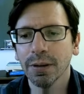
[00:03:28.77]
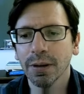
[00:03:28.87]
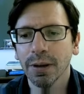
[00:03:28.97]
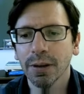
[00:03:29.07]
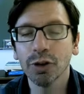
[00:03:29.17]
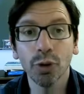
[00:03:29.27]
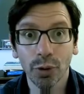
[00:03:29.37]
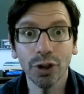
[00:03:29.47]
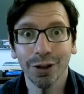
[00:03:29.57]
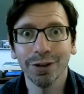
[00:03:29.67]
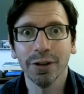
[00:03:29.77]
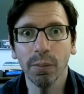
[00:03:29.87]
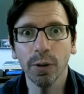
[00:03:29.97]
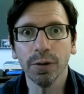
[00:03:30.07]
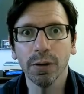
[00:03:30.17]
Should
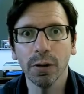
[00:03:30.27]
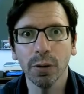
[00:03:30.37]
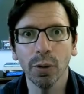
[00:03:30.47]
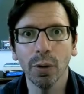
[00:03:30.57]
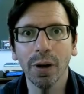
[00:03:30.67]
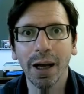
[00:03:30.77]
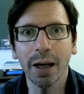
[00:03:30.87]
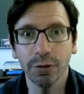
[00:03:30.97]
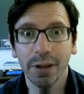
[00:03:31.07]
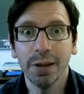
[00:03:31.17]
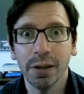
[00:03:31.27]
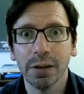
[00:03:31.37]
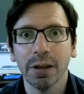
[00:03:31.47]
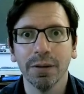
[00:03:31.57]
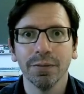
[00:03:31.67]
WTO law address these
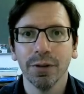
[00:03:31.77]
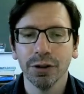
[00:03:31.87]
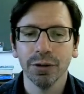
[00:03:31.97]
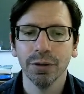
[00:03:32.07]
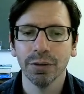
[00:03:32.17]
kind of issues?